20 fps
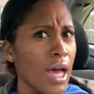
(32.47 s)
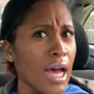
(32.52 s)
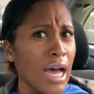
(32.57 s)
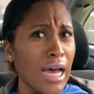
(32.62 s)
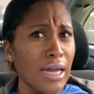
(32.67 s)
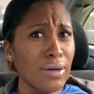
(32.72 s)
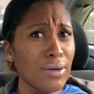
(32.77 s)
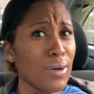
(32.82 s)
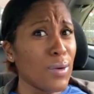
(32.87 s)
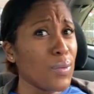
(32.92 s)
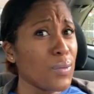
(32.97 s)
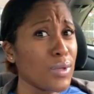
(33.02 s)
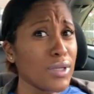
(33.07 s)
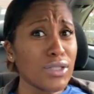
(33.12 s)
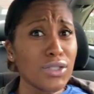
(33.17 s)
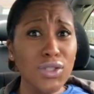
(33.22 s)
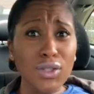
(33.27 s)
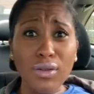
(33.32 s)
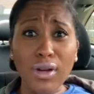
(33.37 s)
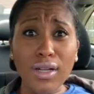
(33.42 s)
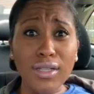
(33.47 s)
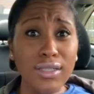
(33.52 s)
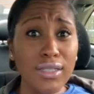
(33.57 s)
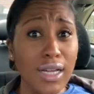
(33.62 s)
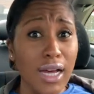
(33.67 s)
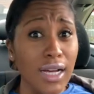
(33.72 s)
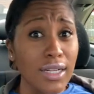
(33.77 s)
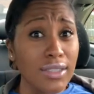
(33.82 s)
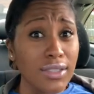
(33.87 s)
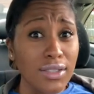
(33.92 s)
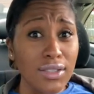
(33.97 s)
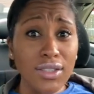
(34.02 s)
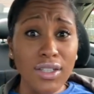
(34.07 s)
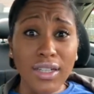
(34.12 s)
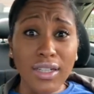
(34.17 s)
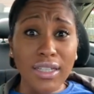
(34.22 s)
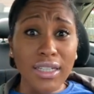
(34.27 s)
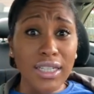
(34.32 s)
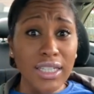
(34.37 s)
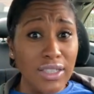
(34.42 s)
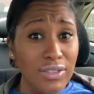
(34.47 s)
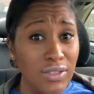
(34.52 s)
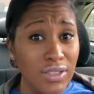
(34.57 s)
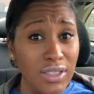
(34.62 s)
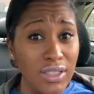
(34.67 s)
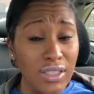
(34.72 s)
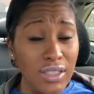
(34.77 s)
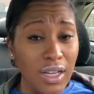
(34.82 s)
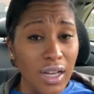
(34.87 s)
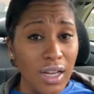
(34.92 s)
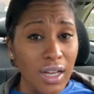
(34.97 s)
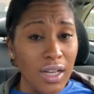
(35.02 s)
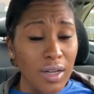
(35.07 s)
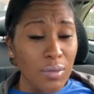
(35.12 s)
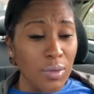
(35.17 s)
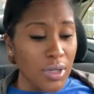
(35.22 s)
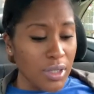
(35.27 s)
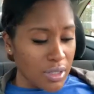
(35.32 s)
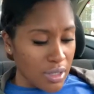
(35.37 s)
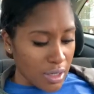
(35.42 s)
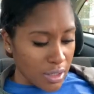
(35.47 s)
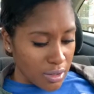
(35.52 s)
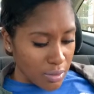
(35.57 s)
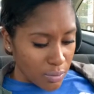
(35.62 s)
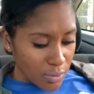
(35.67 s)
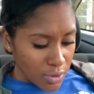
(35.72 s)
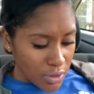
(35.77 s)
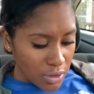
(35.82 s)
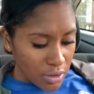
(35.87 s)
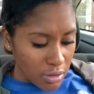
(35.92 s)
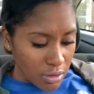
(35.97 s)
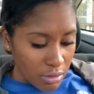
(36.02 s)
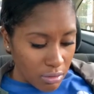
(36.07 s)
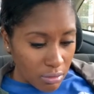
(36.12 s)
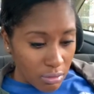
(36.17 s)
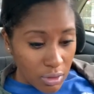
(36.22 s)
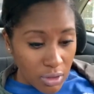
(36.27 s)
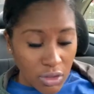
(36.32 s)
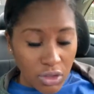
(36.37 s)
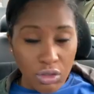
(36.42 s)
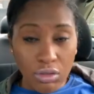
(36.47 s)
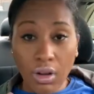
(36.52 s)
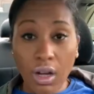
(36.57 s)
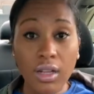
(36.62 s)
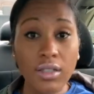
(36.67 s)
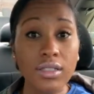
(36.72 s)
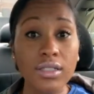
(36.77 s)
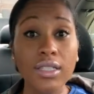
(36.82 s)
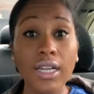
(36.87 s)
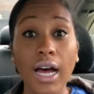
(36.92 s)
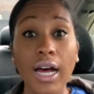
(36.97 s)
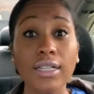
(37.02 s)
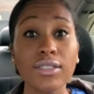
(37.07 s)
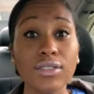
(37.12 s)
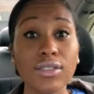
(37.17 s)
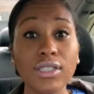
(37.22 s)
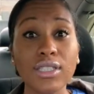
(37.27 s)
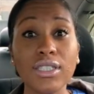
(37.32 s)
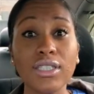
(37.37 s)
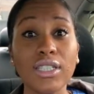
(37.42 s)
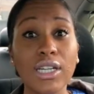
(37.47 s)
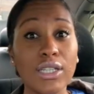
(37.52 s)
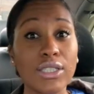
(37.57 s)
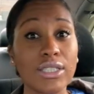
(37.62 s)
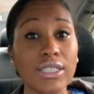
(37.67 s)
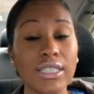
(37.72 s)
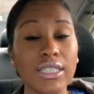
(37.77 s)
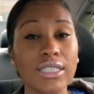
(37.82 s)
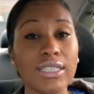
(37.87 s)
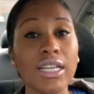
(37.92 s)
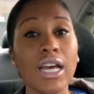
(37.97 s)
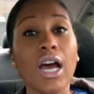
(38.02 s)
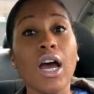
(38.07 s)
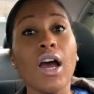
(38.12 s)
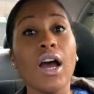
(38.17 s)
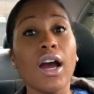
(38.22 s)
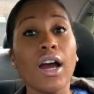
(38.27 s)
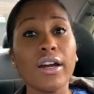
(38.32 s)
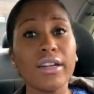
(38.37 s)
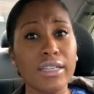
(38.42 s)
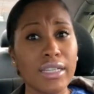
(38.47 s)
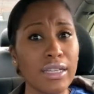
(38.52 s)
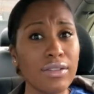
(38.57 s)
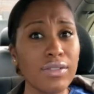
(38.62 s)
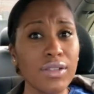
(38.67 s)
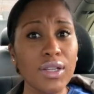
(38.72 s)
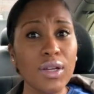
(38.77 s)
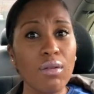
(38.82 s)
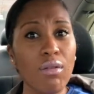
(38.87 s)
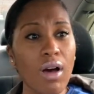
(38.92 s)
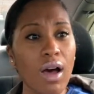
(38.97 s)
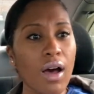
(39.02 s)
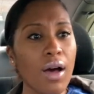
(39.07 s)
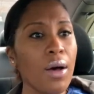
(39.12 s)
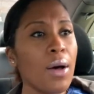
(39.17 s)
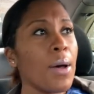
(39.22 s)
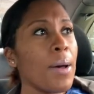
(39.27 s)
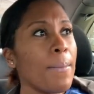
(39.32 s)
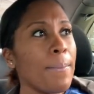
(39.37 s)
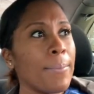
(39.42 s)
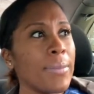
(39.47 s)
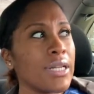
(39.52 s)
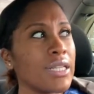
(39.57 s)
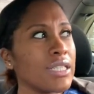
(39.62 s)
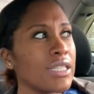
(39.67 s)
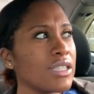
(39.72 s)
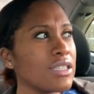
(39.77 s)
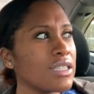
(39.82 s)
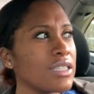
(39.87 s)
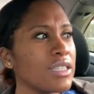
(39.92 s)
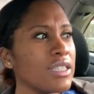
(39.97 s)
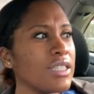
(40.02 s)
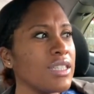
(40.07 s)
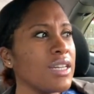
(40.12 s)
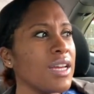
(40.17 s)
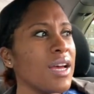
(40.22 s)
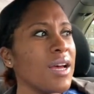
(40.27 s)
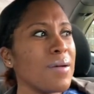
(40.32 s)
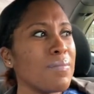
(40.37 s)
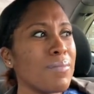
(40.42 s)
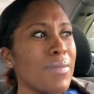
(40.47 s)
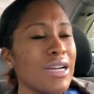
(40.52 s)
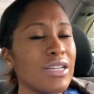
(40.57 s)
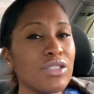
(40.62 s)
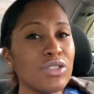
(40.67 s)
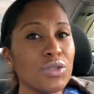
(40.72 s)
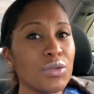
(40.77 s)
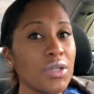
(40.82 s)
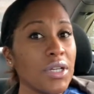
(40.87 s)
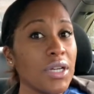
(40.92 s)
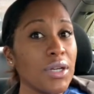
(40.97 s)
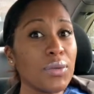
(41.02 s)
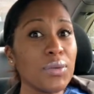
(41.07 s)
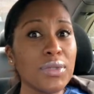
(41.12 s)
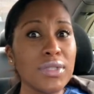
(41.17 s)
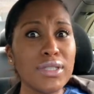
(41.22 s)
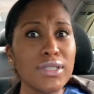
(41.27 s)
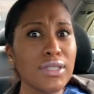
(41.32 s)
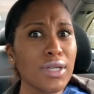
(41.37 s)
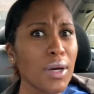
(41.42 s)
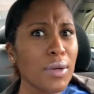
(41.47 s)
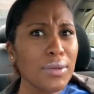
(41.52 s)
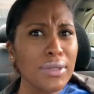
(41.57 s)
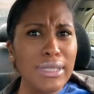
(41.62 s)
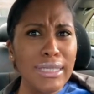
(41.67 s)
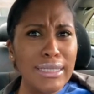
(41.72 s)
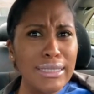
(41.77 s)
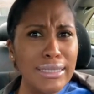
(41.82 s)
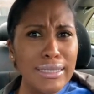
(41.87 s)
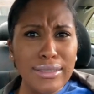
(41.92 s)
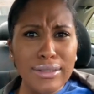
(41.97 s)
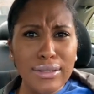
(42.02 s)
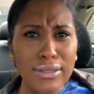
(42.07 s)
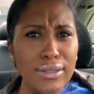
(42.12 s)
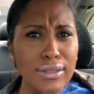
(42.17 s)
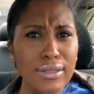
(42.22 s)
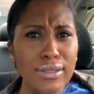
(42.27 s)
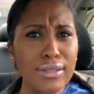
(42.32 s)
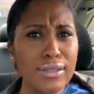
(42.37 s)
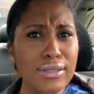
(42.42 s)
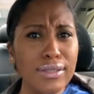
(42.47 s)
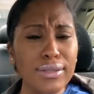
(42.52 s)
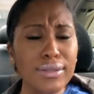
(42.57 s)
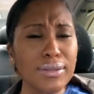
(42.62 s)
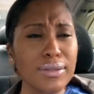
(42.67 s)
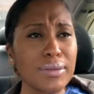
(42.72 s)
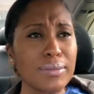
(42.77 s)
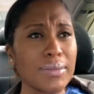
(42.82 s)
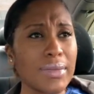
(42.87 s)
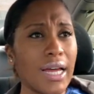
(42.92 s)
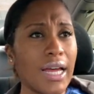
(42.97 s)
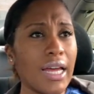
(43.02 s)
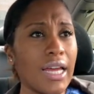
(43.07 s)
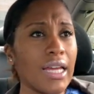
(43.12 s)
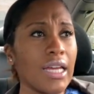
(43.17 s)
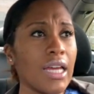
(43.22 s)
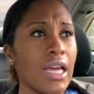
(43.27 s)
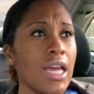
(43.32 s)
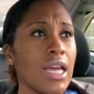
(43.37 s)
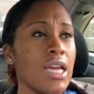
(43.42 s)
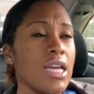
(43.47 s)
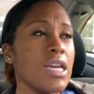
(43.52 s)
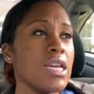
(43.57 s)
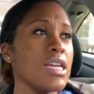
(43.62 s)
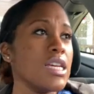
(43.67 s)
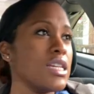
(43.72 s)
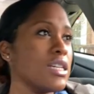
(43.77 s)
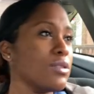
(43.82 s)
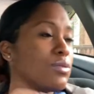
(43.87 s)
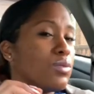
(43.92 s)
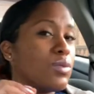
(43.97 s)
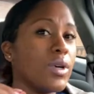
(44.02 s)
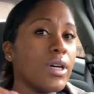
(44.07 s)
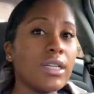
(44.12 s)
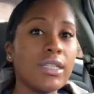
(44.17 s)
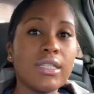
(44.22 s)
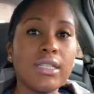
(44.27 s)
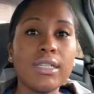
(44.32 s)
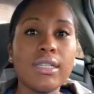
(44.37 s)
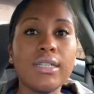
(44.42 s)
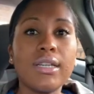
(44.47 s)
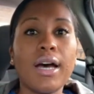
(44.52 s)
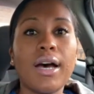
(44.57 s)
I don't know what you all's doctors are giving, what you all's doctors and nurses are giving you all, but literally my drink was so easy to consume. Like it wasn't.